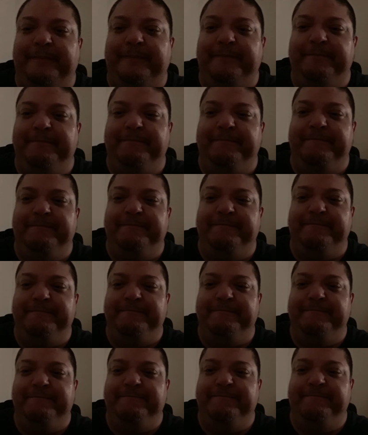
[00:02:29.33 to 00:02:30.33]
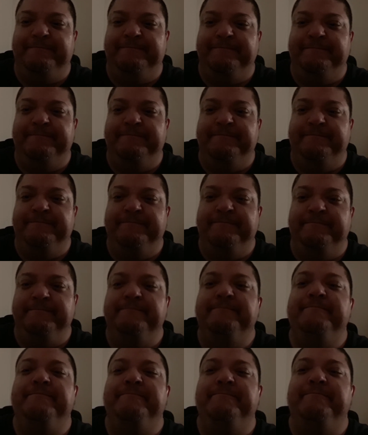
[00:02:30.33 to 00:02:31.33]

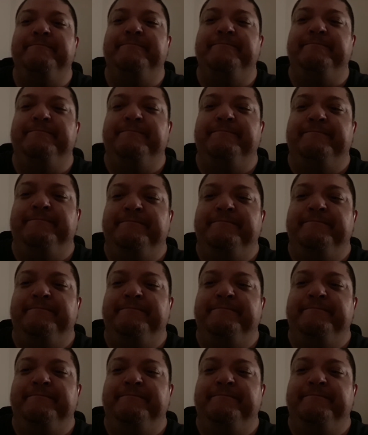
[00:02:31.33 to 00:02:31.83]
(no one is talking)